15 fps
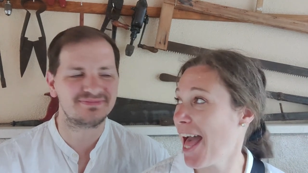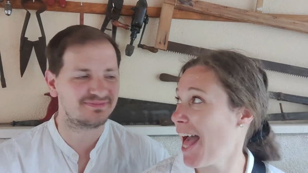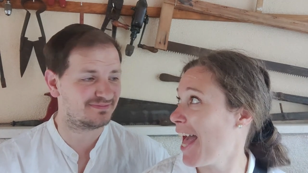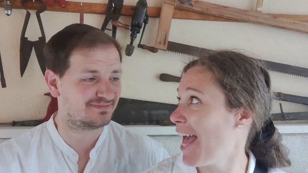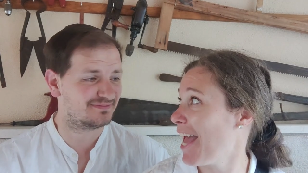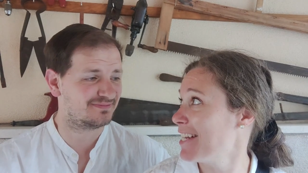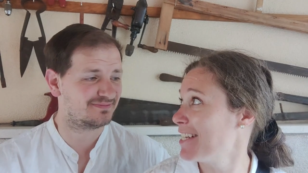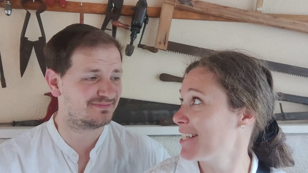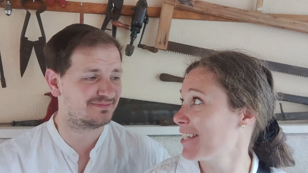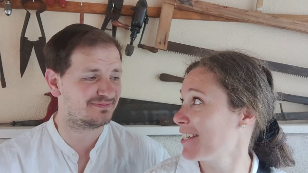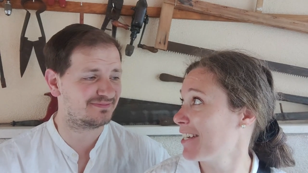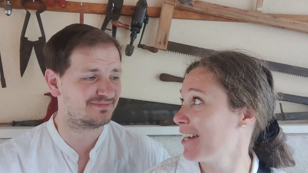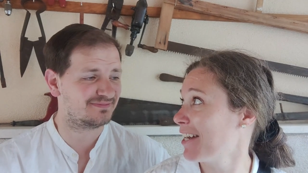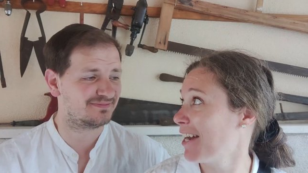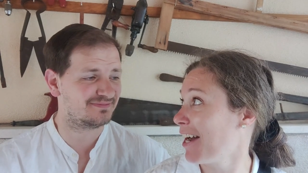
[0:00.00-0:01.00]
Speaker 1: And
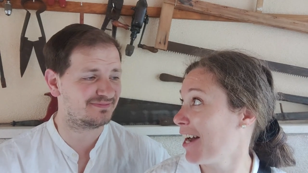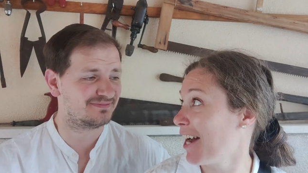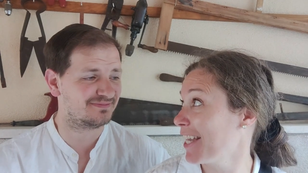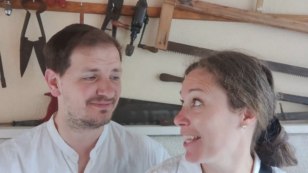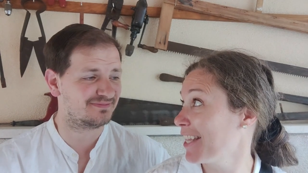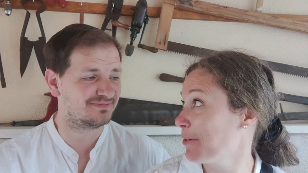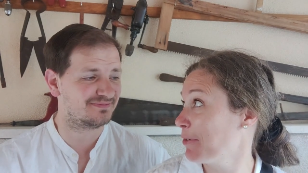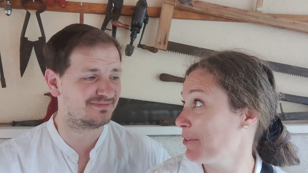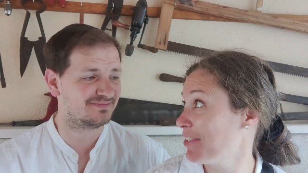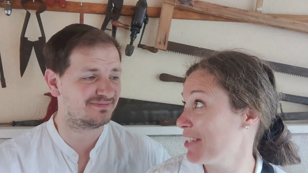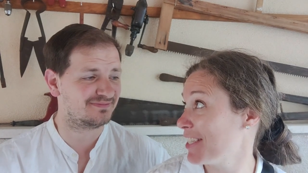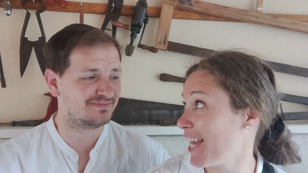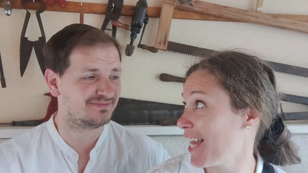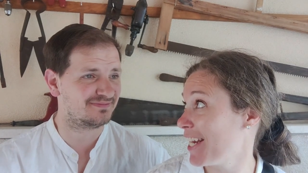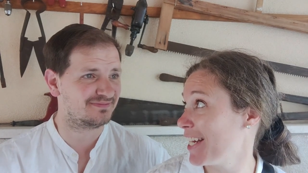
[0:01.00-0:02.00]
I think we've
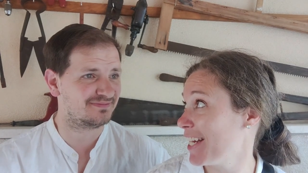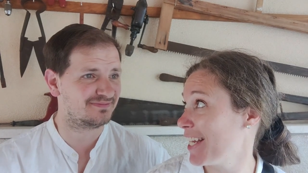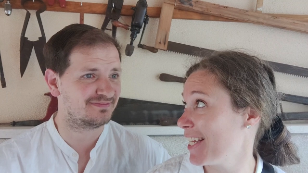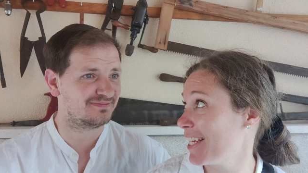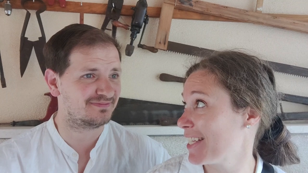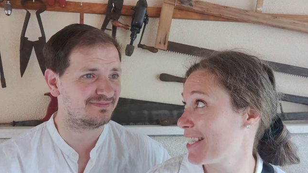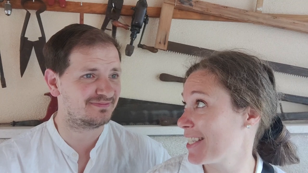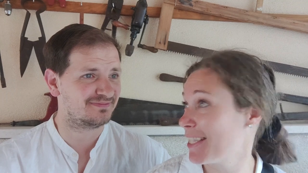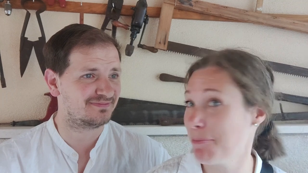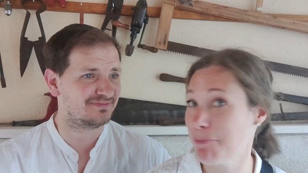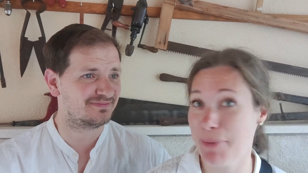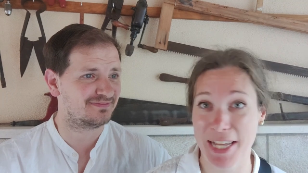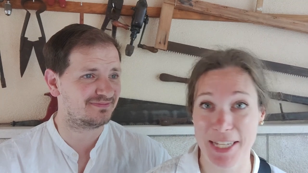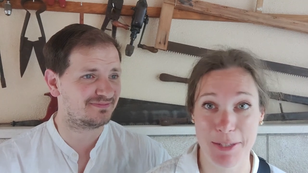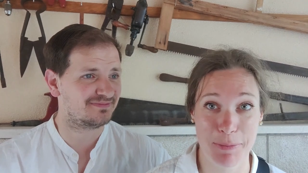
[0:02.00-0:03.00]
decided it's the
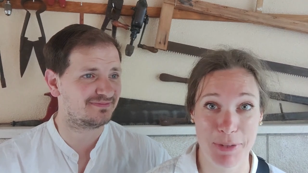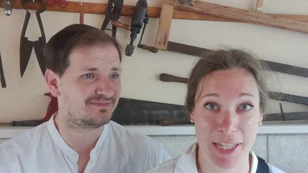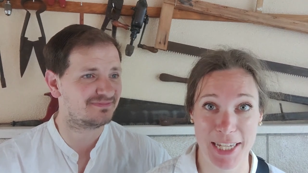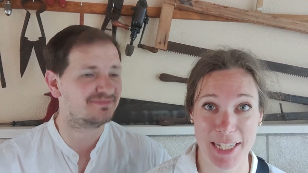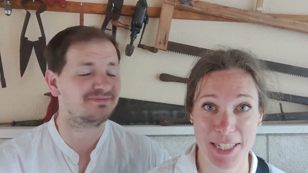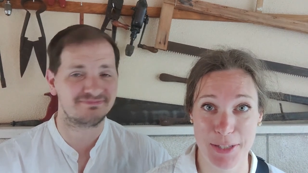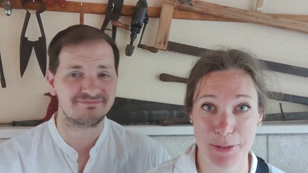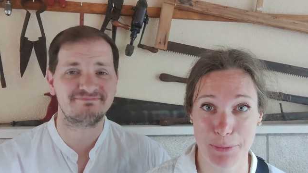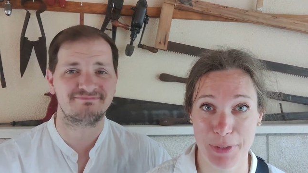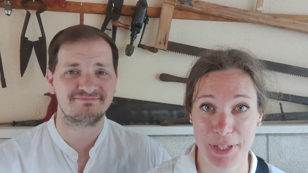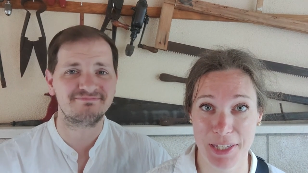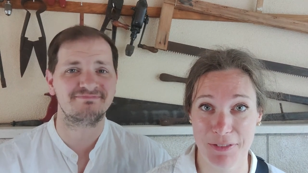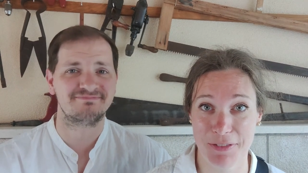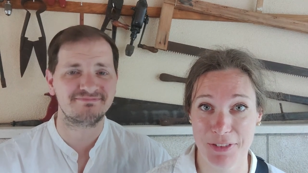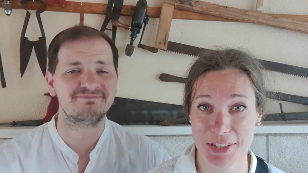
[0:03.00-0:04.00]
best place
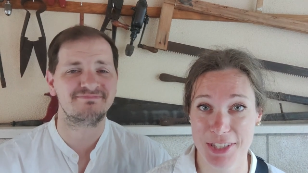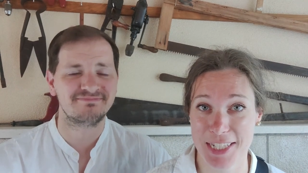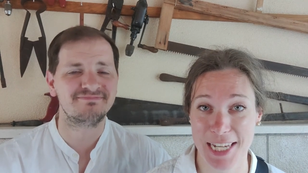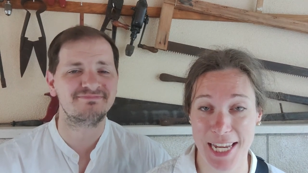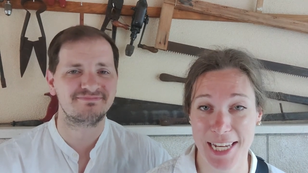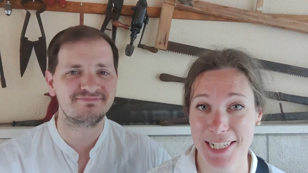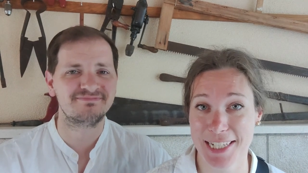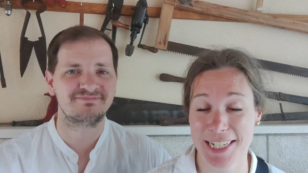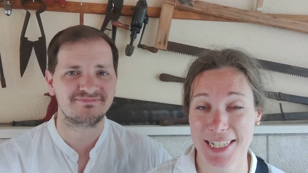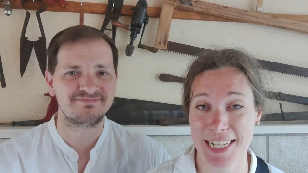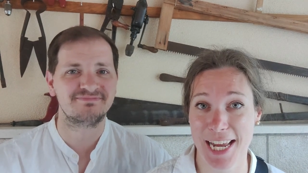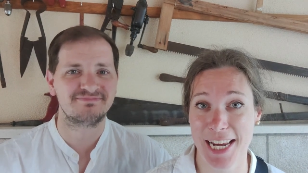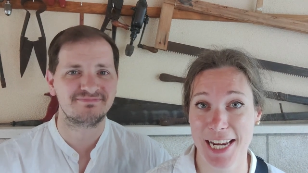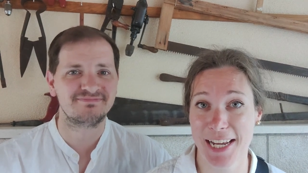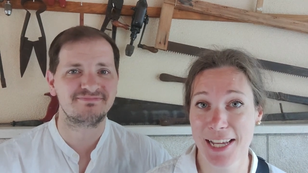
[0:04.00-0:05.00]
we've stayed to
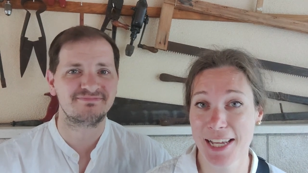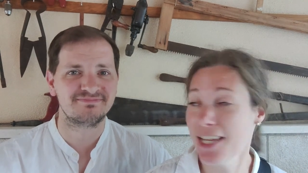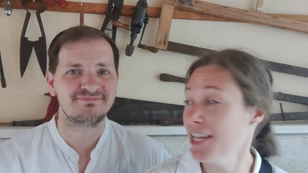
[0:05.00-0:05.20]
date.